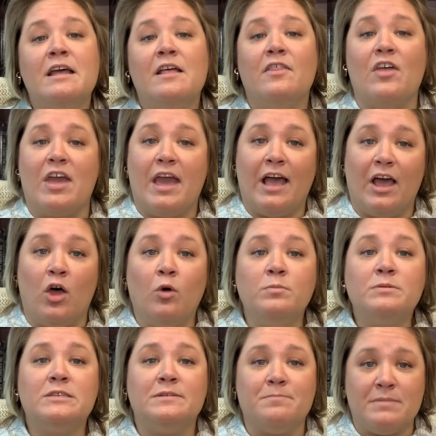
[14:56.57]
They
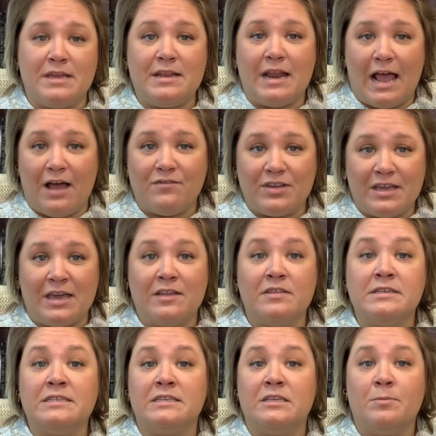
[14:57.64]
helped me navigate
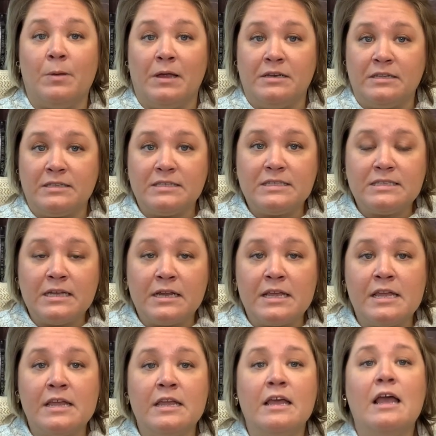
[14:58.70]
this independent
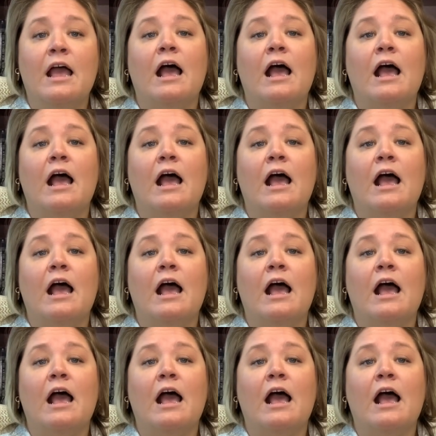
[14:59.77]
study.